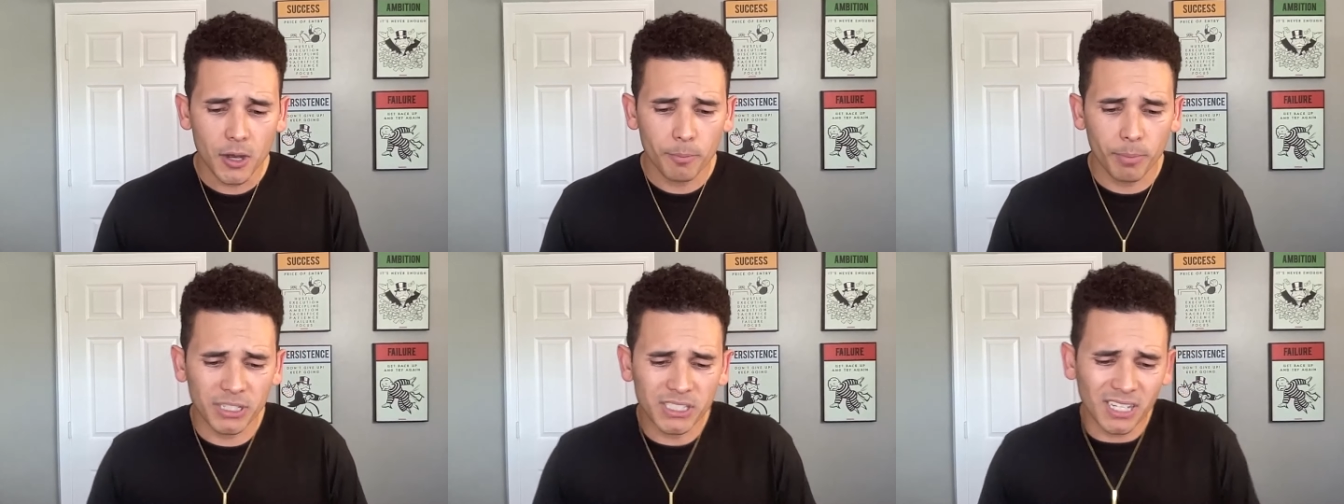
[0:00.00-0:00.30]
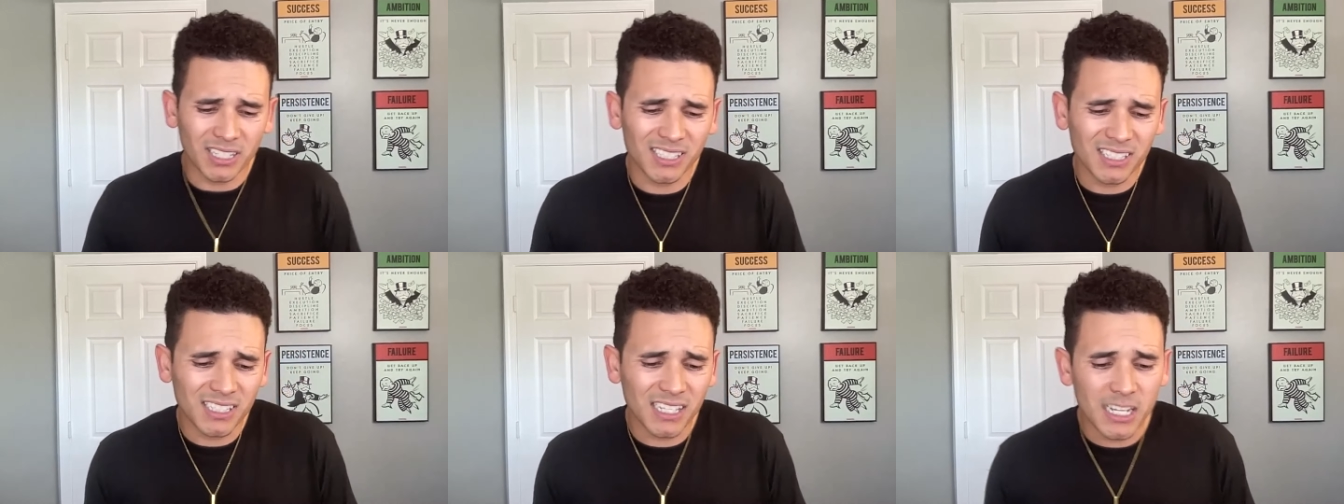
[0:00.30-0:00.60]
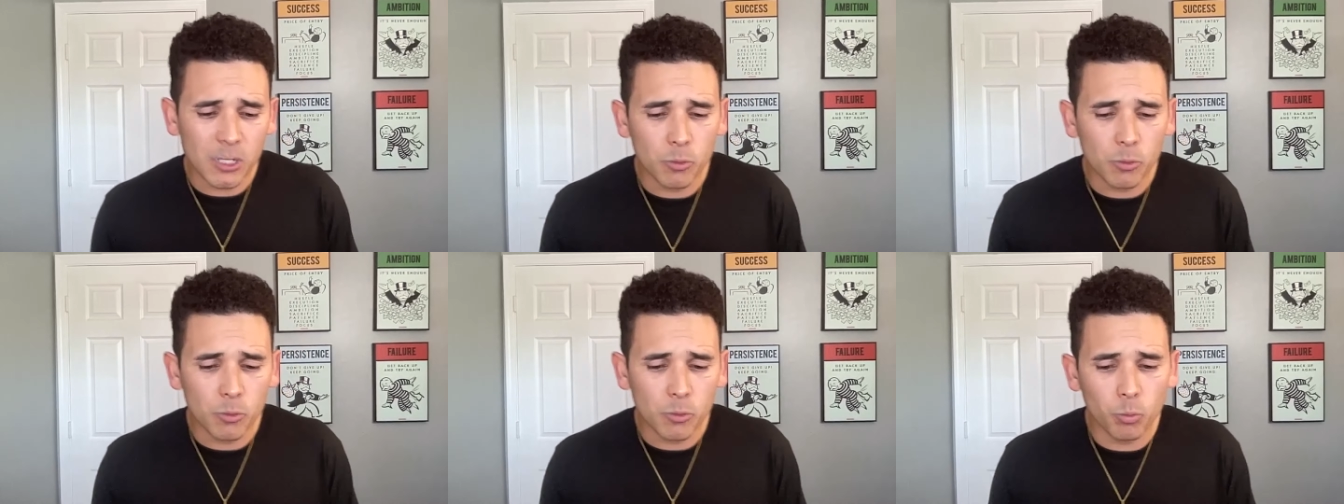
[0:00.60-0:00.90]
but to
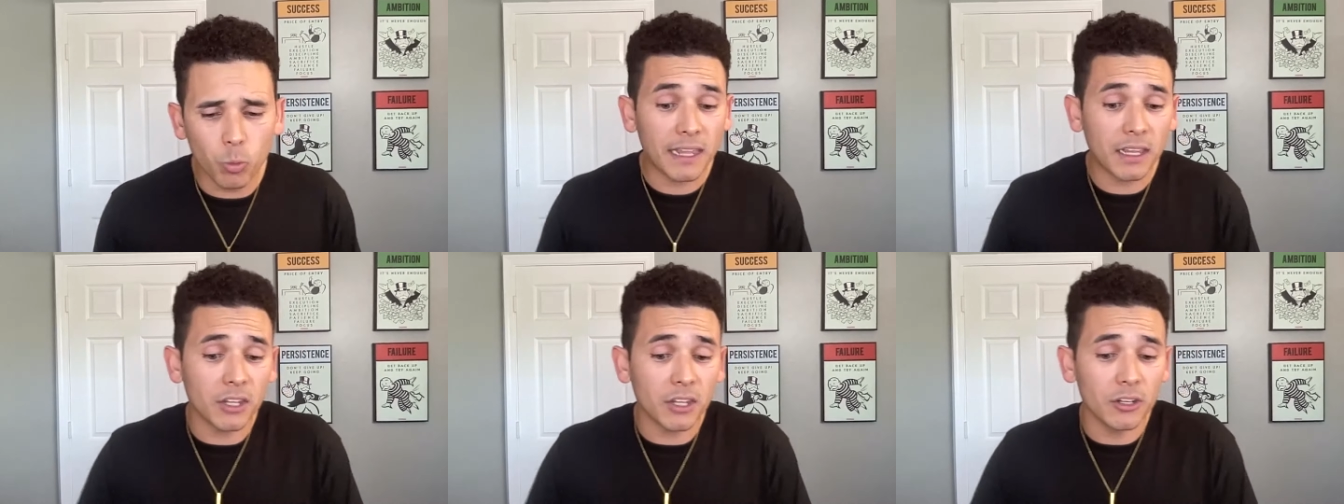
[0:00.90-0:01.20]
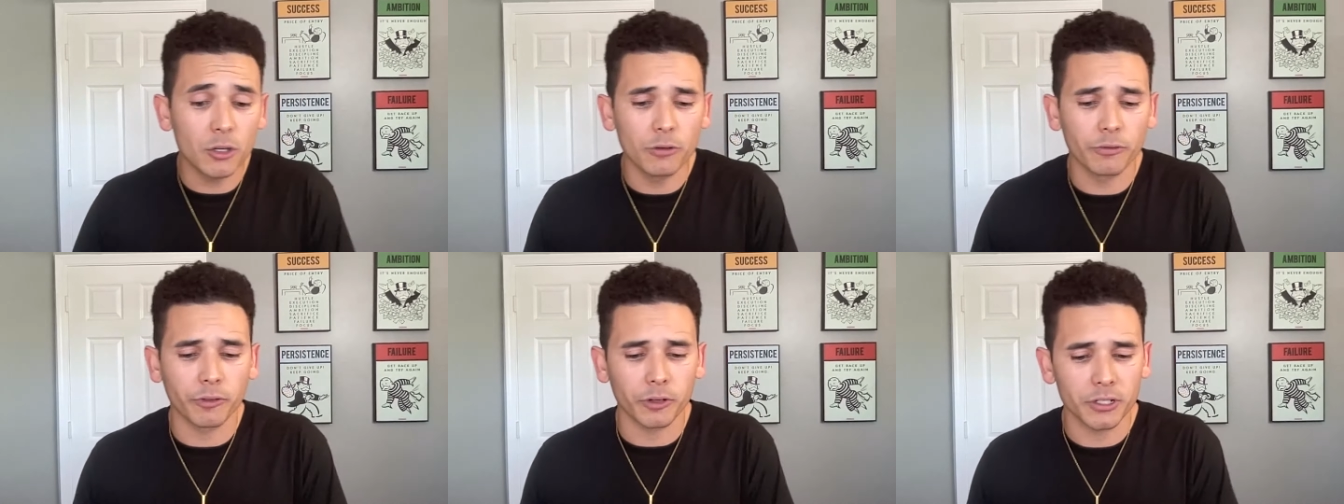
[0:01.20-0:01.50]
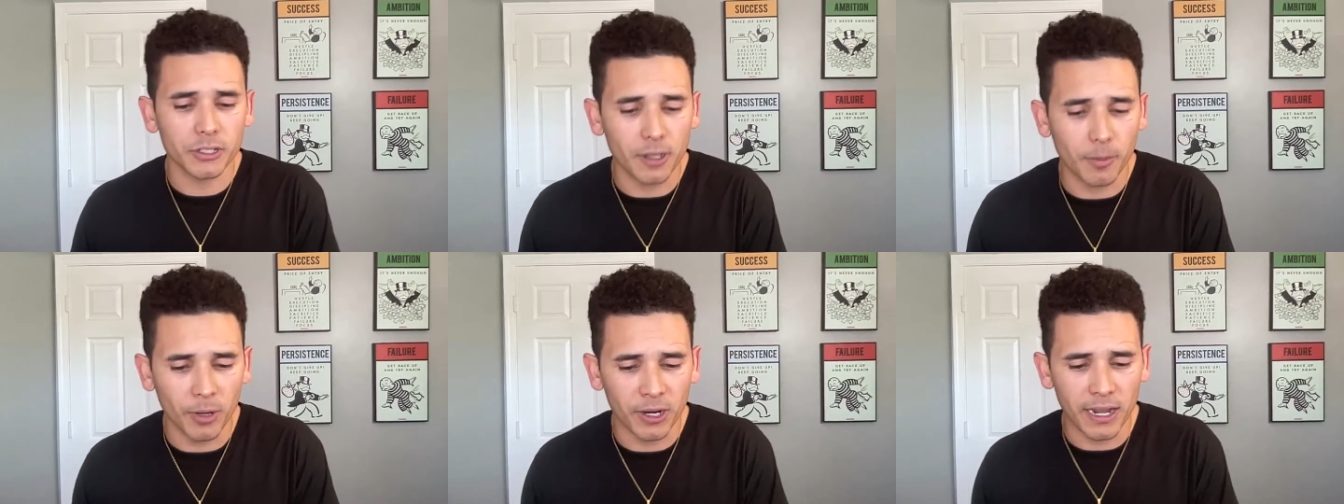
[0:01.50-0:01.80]
see what they can do for
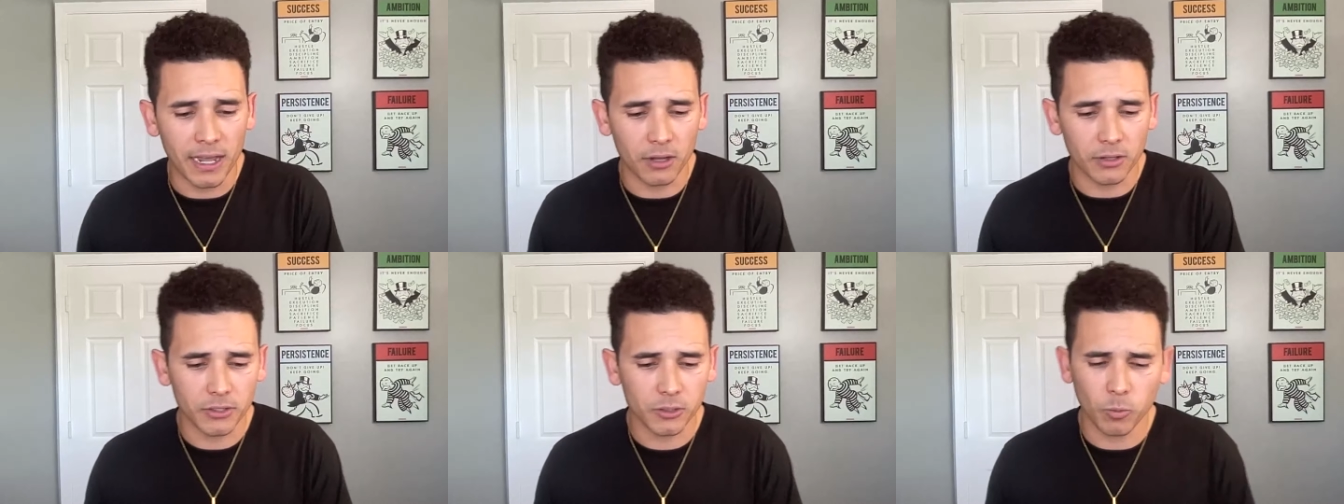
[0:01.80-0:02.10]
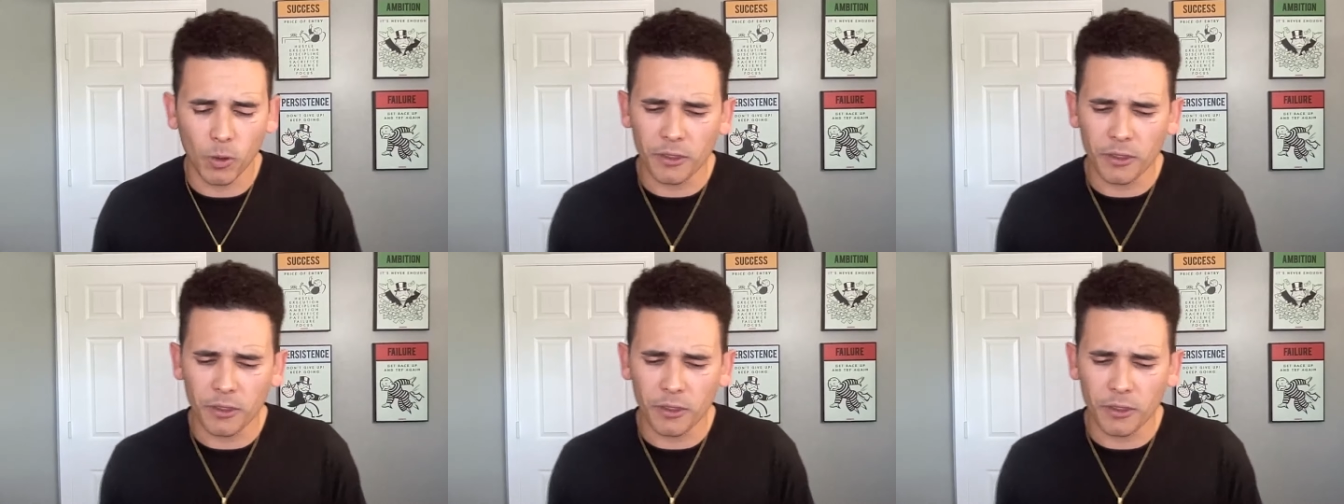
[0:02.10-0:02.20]
someone else,